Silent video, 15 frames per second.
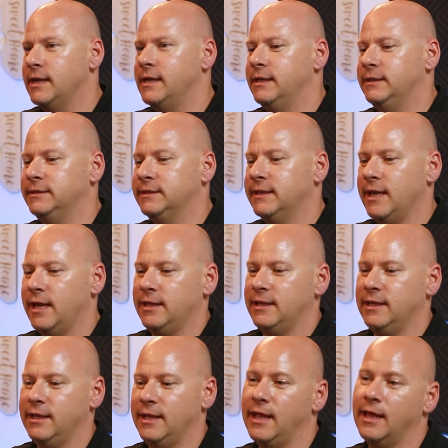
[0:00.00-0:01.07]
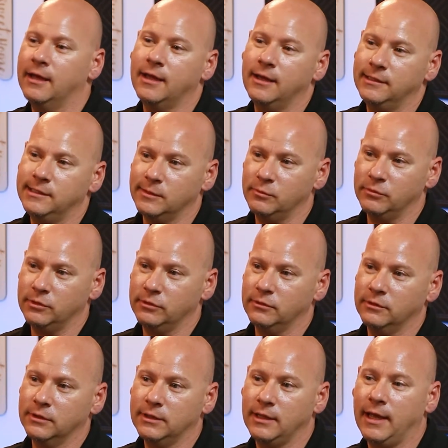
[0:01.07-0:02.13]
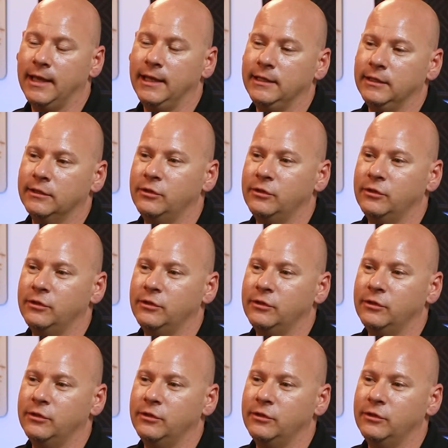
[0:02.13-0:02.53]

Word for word: is getting that customer client